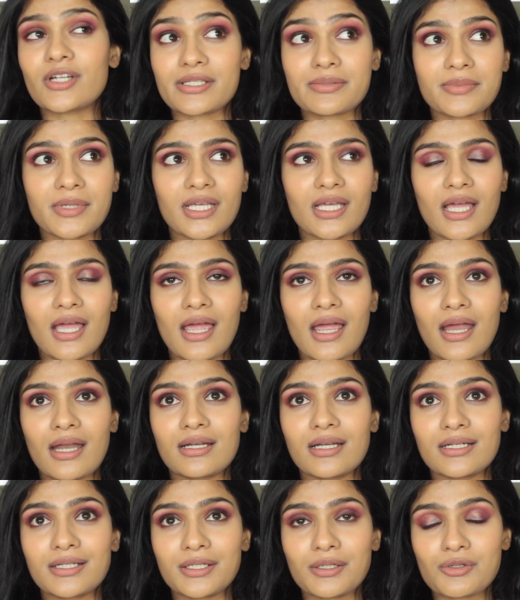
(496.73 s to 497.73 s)
Trust me.
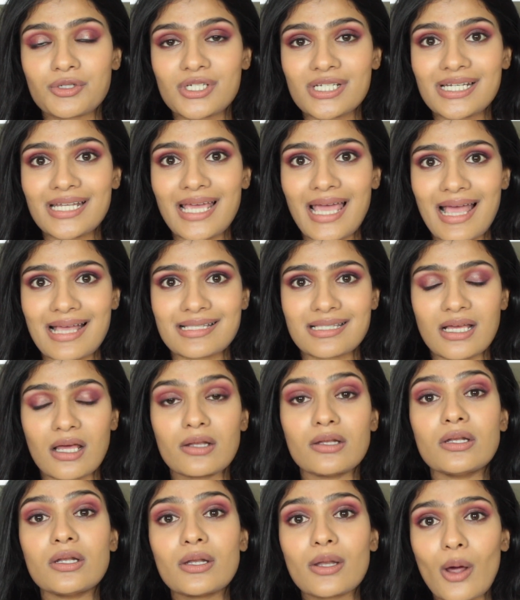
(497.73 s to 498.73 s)
And it usually has
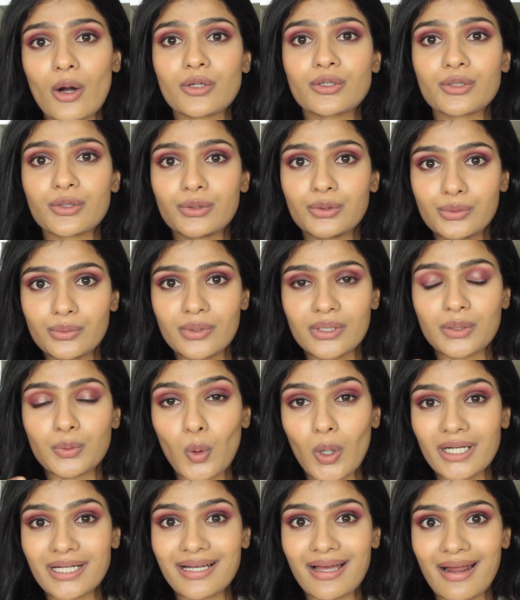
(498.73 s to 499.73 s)
a lot to do with
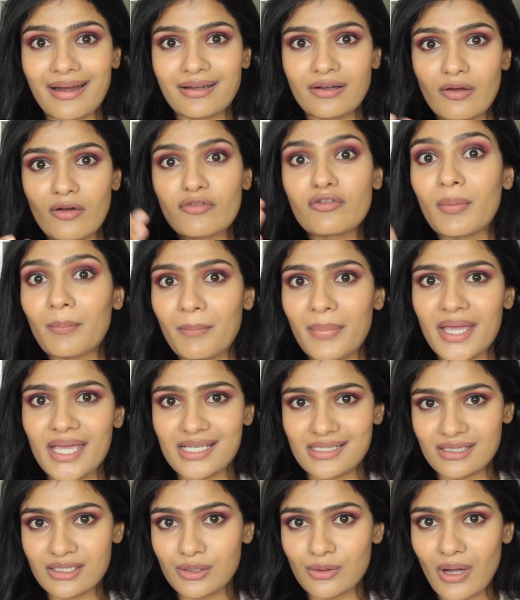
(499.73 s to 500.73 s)
what kind of
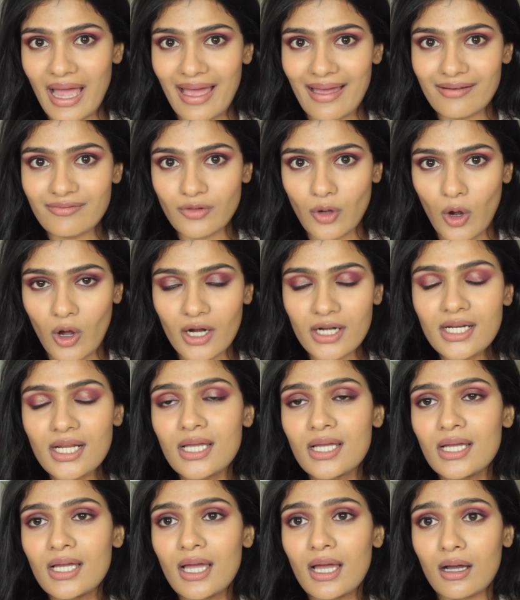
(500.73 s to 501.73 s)
base you have on.
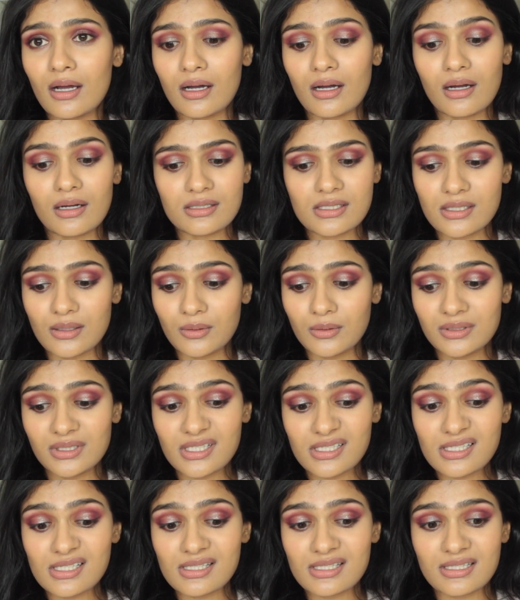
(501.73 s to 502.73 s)
So
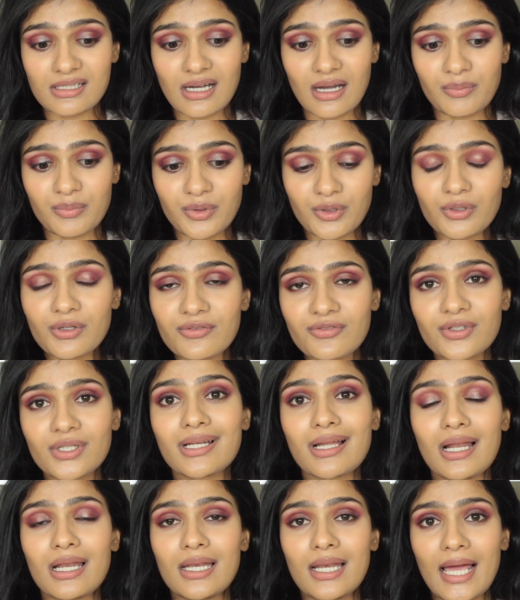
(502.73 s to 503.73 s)
this is a beautiful,
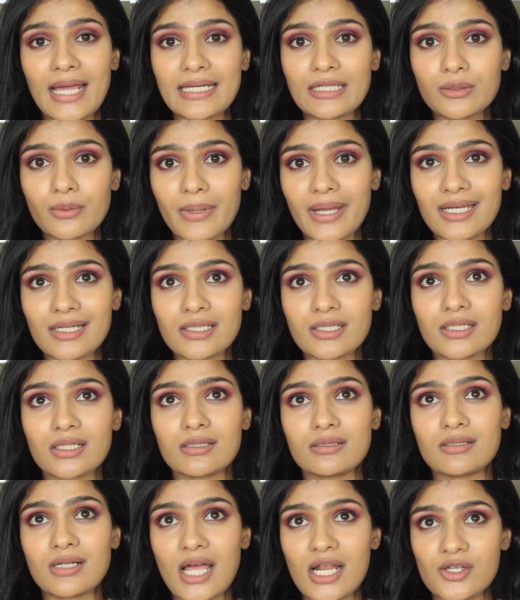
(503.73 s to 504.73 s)
lightweight,
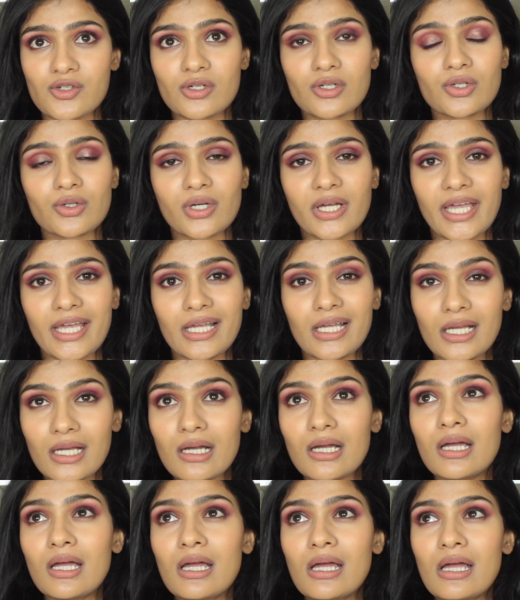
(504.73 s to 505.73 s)
natural
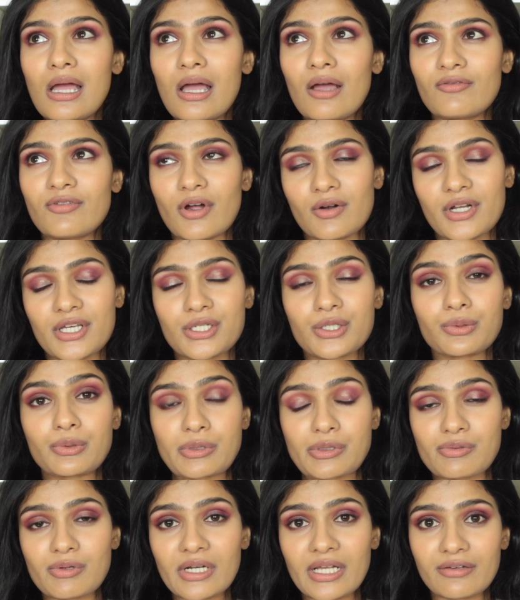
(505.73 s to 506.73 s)
looking foundation
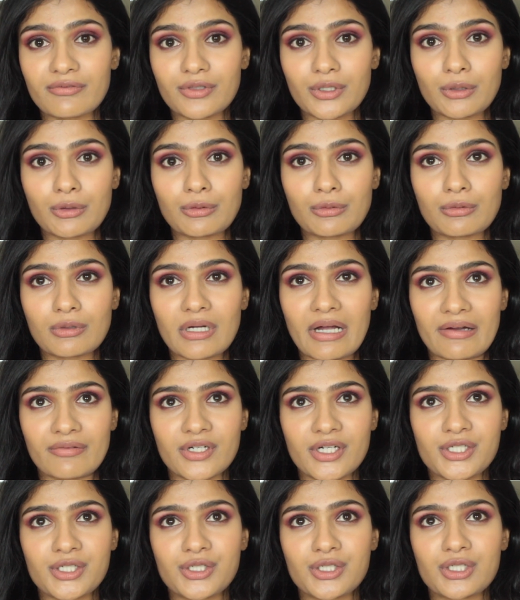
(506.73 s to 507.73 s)
which will give you
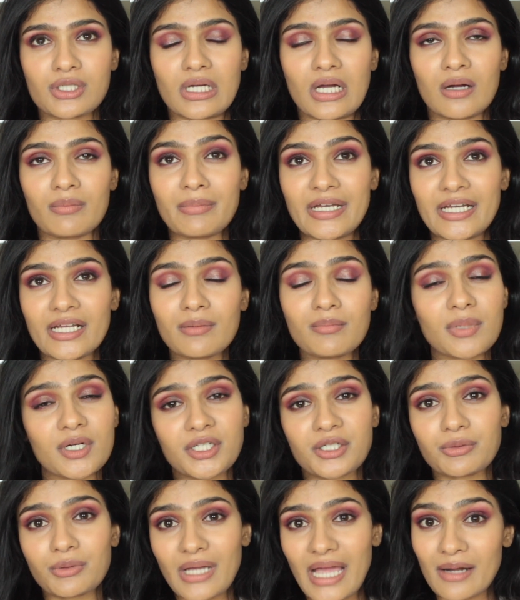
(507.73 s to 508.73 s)
coverage medium,
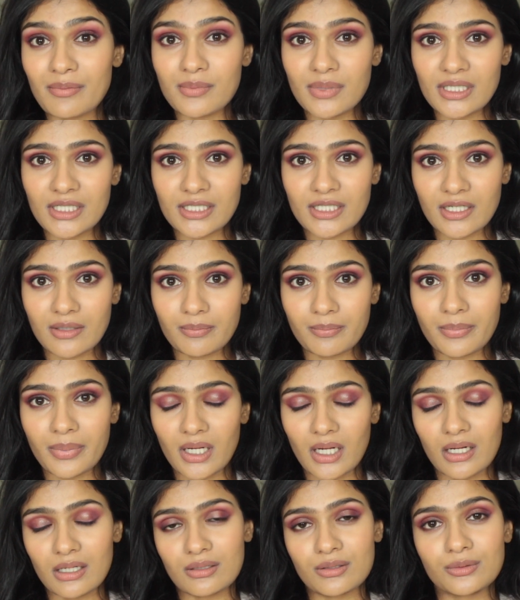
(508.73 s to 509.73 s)
but you can build it up
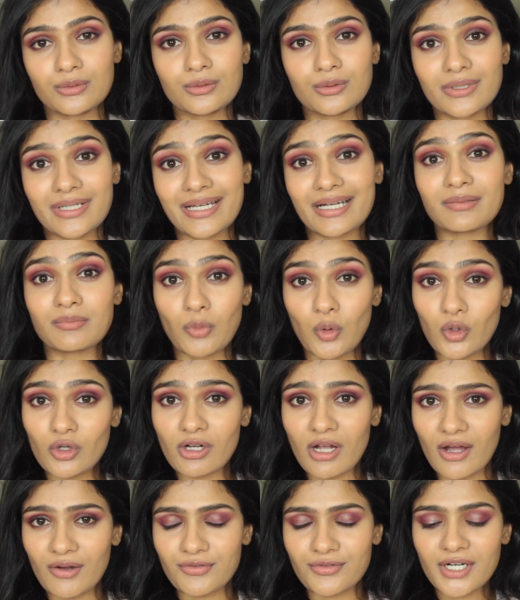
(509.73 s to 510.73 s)
to get
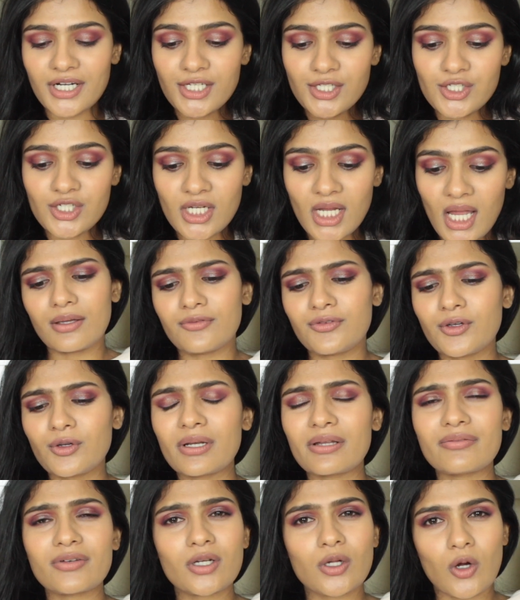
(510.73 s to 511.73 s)
more coverage. If you
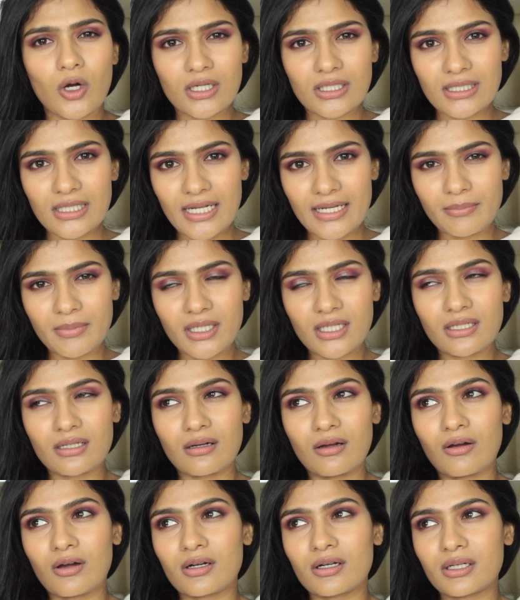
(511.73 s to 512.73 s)
live in hot climate
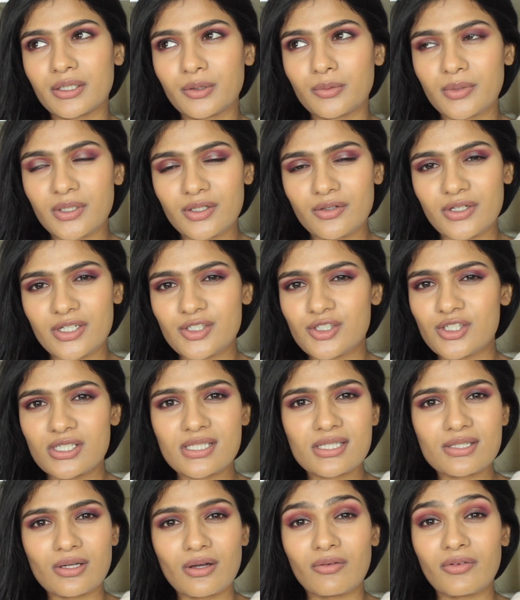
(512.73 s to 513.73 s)
or humid
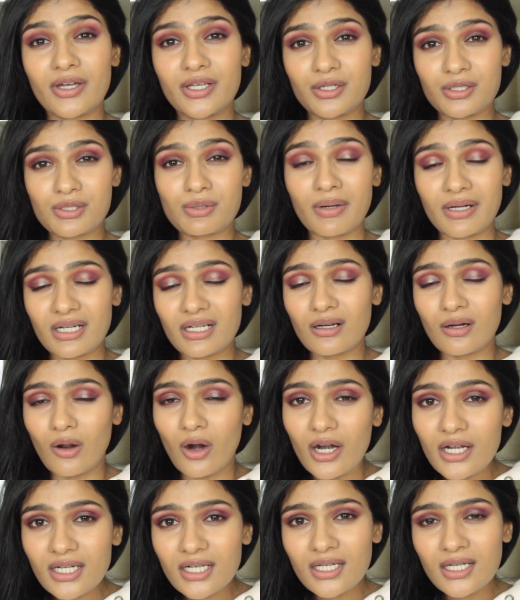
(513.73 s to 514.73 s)
regions where you sweat a
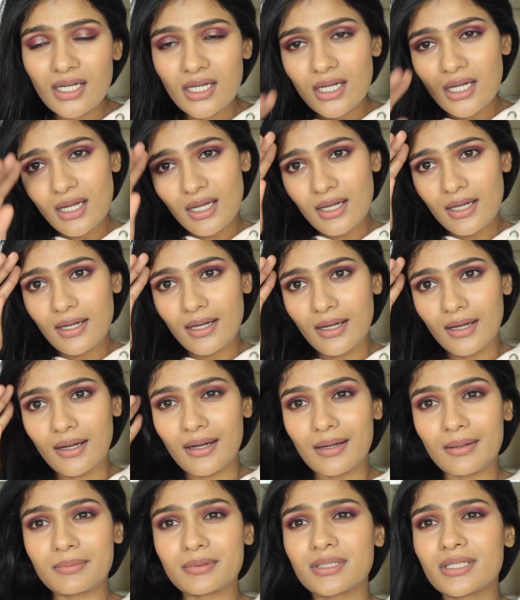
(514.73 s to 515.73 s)
lot,
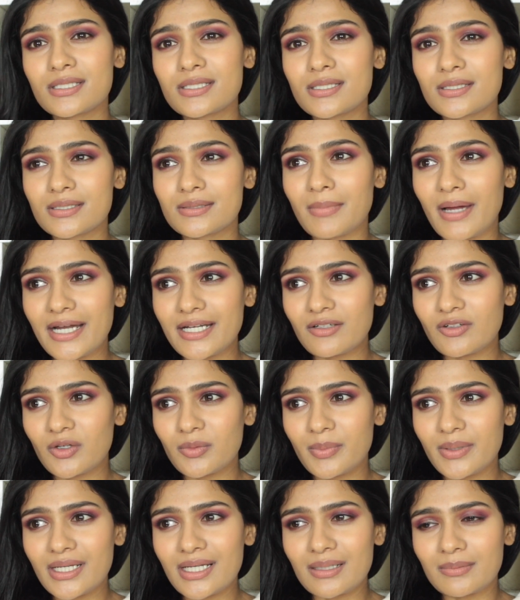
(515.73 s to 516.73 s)
this might
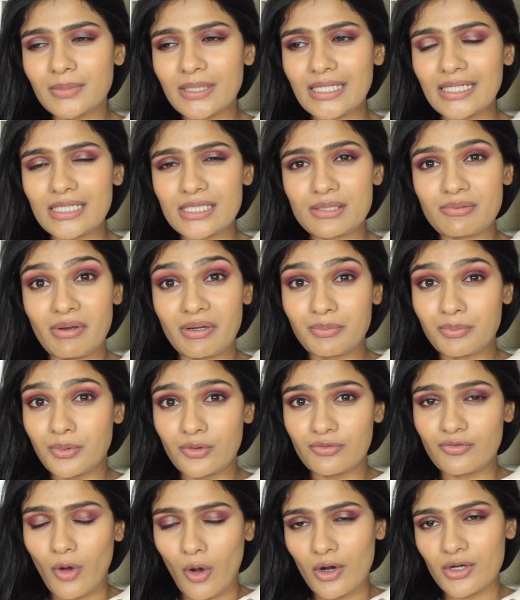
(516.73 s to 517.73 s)
not be completely sweat
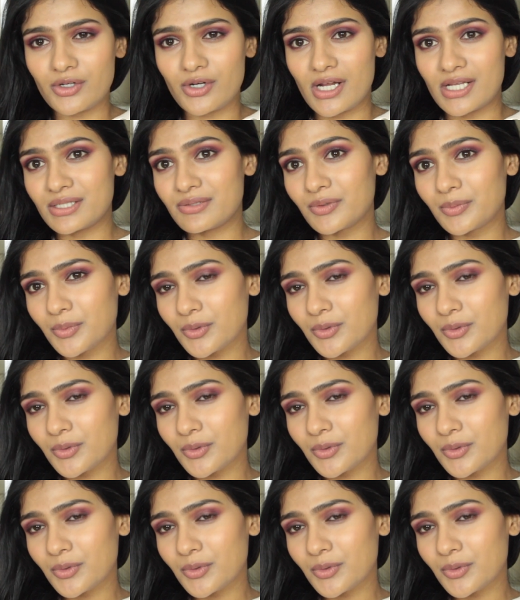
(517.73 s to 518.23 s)
proof or transfer